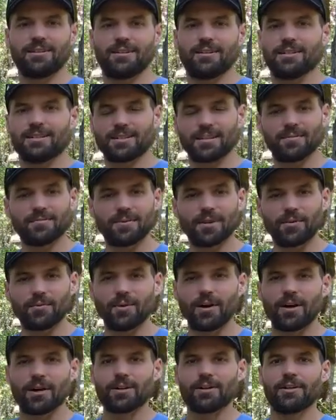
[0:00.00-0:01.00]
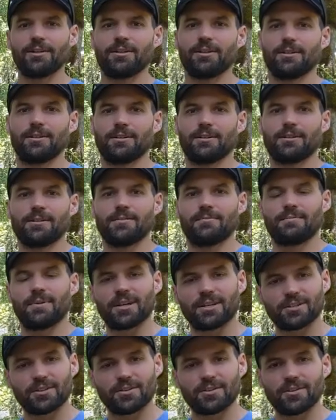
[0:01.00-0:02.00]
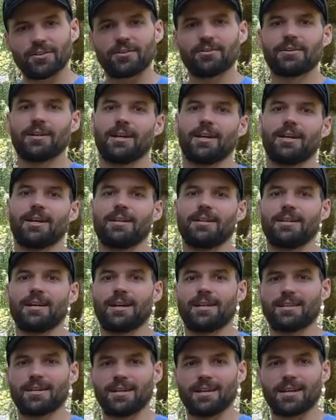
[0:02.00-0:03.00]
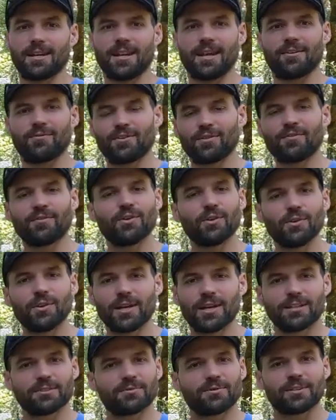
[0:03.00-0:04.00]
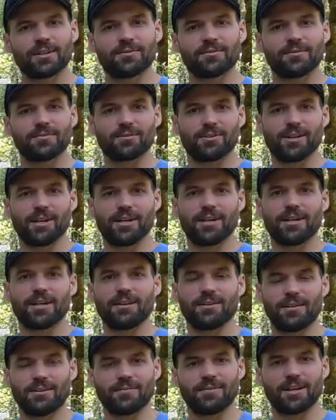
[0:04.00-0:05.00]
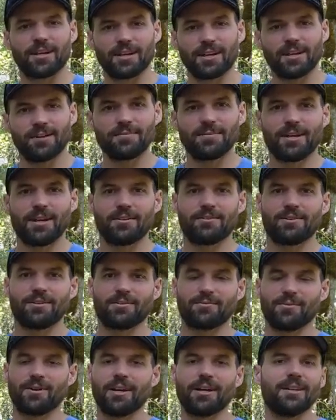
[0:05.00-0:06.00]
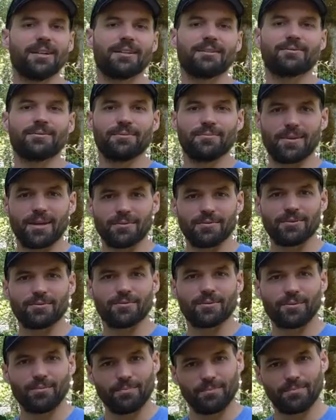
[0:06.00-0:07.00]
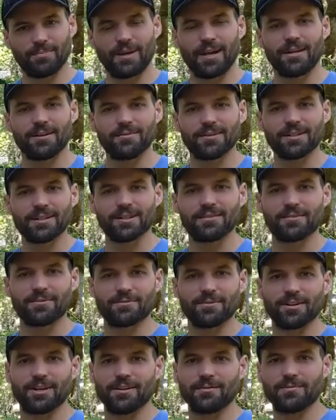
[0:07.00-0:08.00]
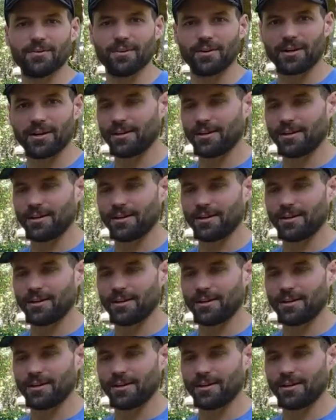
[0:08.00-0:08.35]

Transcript: give them their water, make sure they're okay, and then every few days we'll give them grain. And if they calm down on whining, maybe we'll pet them and give them grain more.